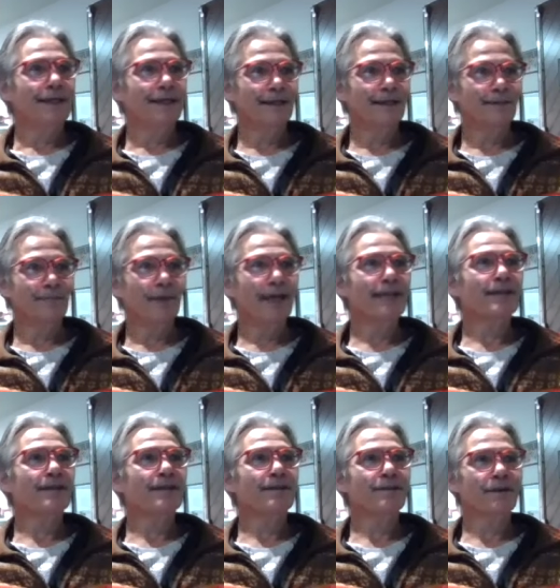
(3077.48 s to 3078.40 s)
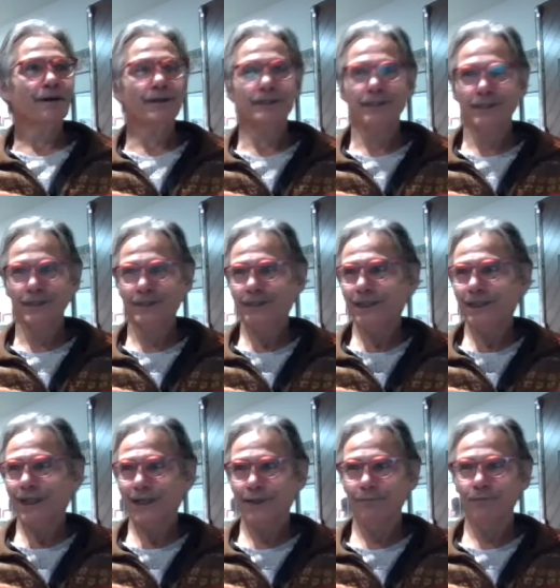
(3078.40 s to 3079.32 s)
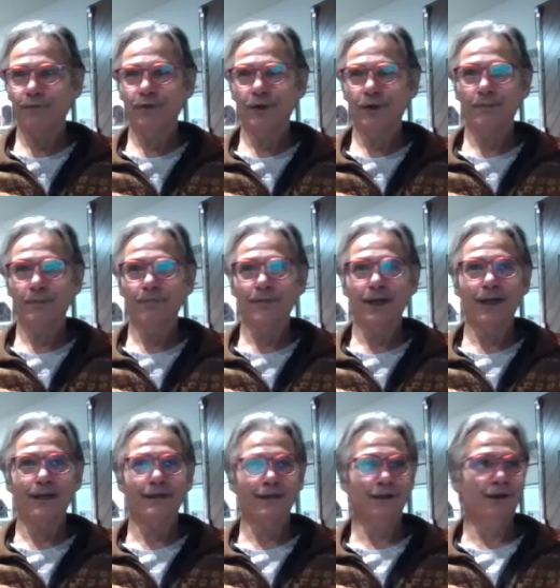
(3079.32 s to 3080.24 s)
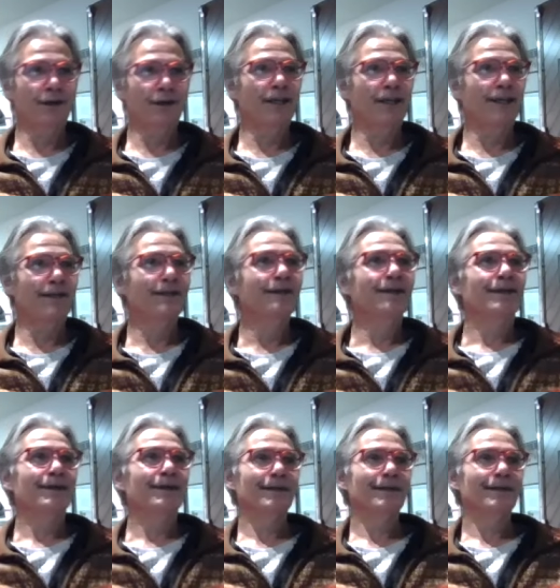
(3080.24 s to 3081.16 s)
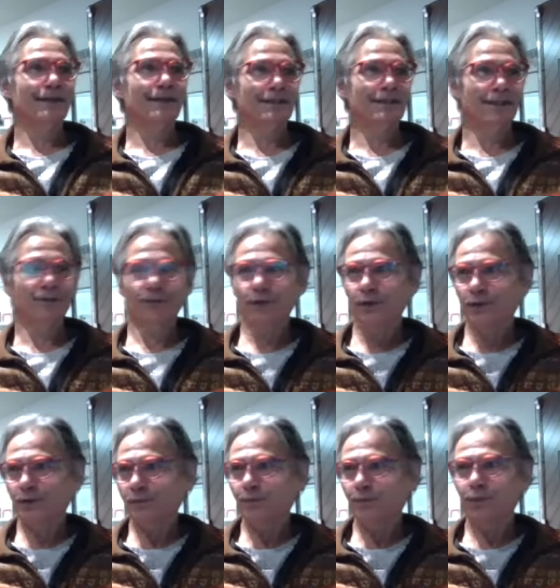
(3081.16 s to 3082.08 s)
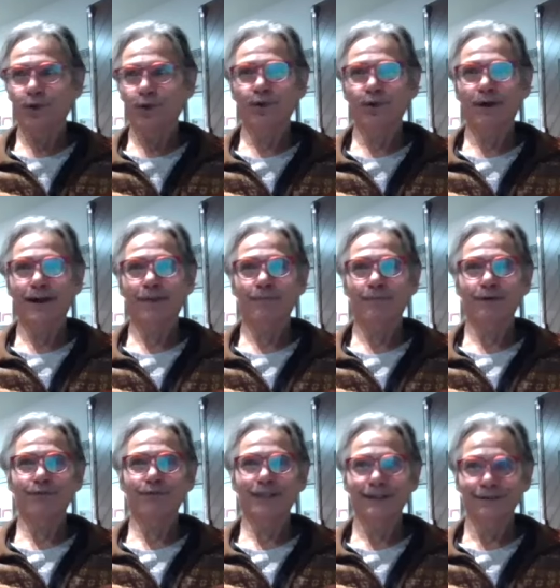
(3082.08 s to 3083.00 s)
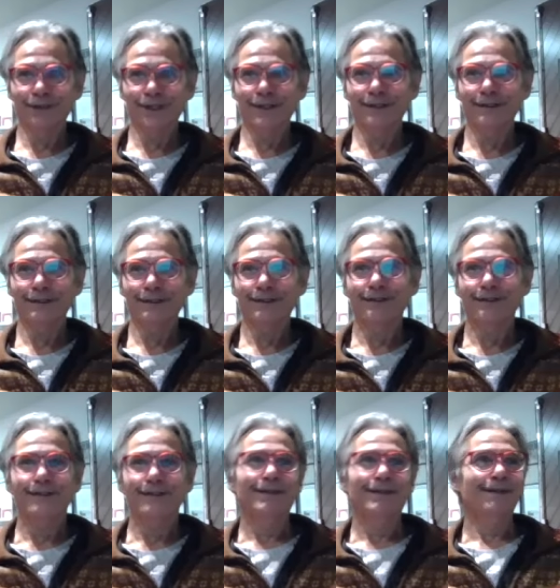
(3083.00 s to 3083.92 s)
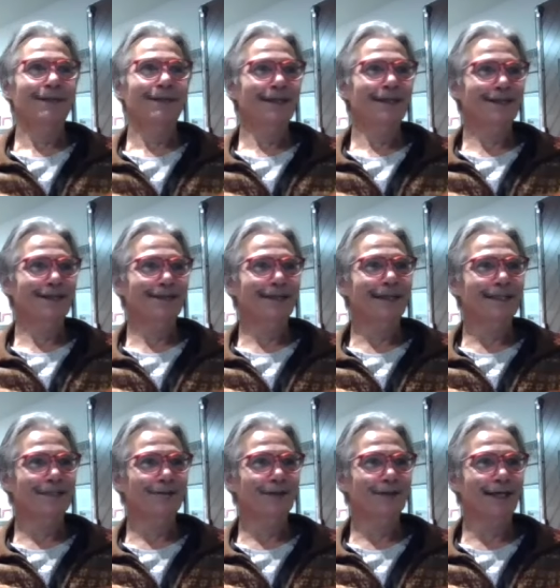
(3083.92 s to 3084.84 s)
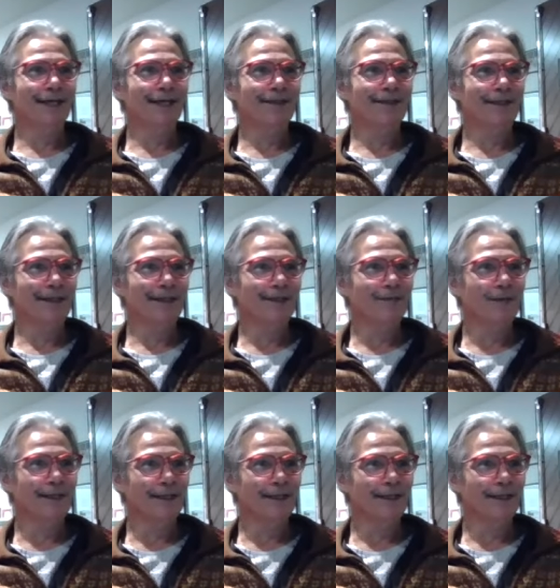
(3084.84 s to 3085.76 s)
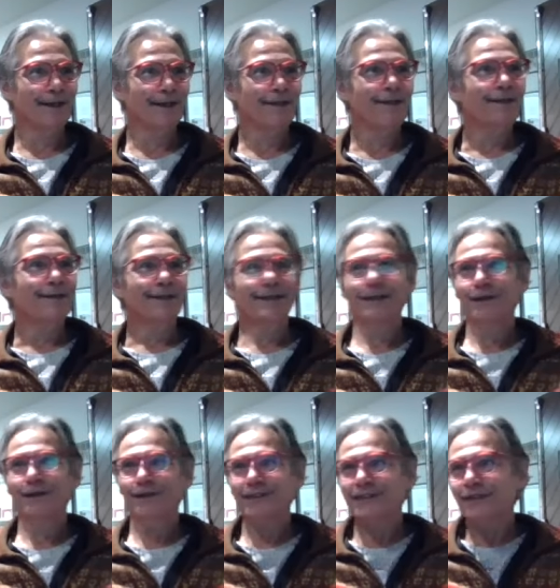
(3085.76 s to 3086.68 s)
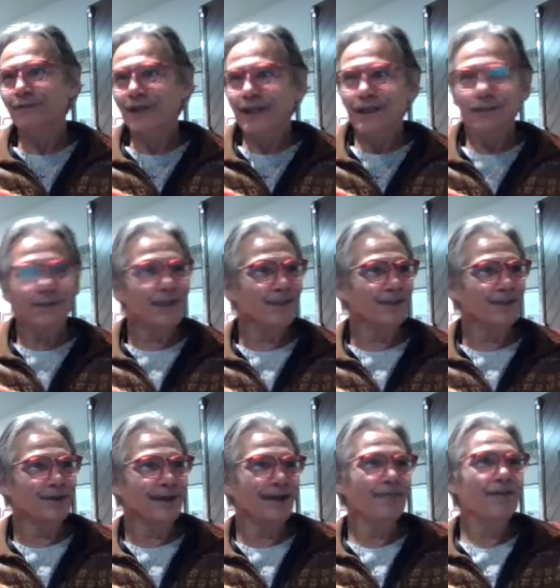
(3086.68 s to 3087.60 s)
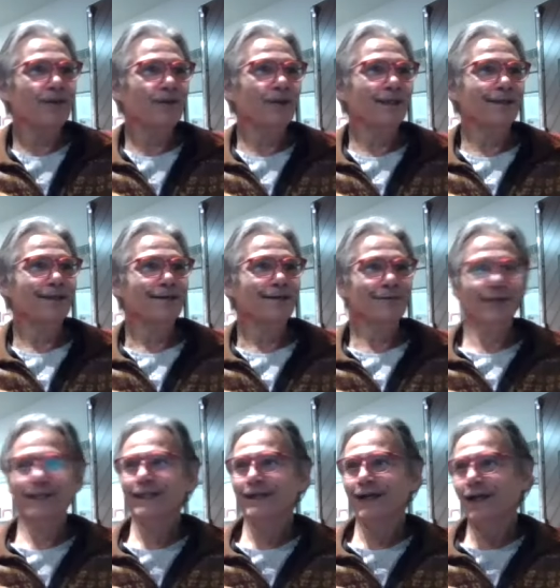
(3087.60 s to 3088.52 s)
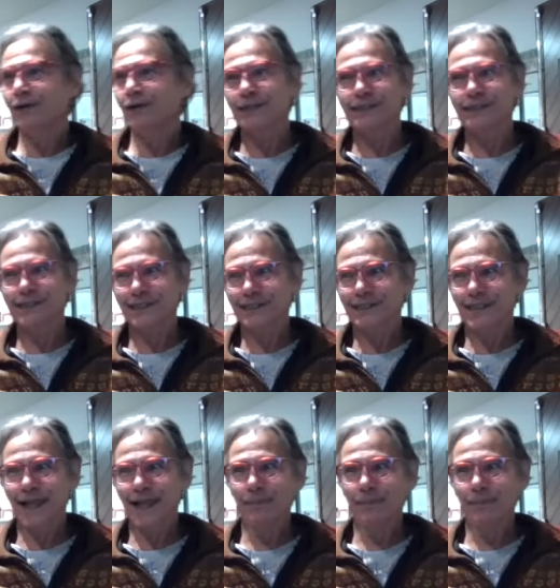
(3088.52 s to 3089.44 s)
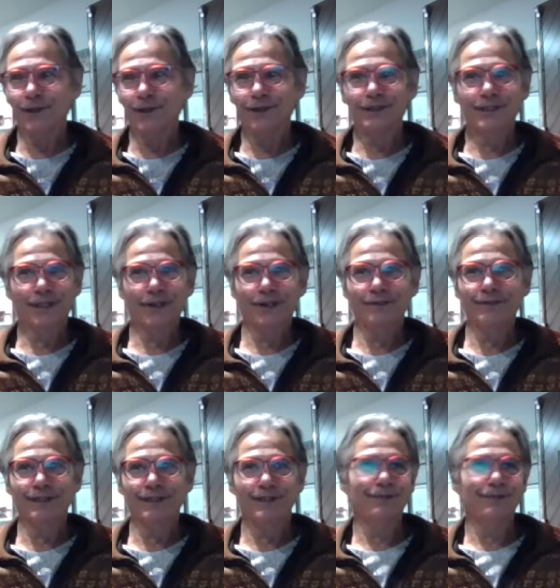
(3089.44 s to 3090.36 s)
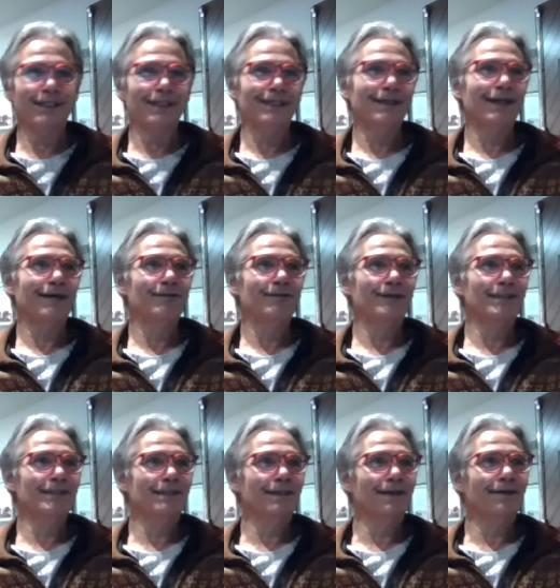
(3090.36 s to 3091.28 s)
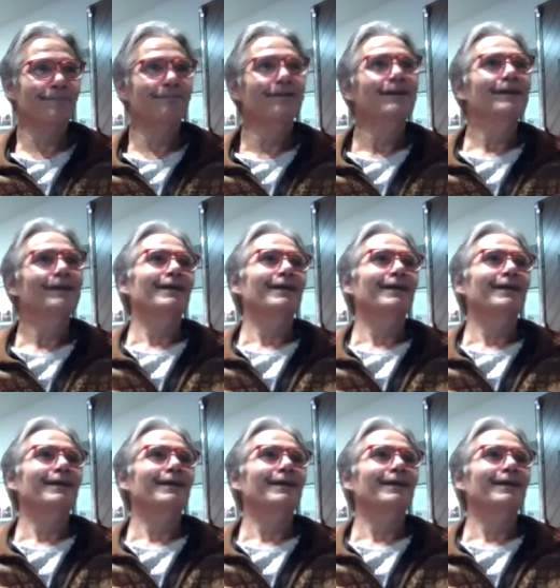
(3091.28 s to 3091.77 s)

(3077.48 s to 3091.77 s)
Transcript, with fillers: and my catharsis came from uh, learning a, a, different program of living. And that's what I think when, uh, you know, it's available to everyone we can always examine ourselves and we can always um,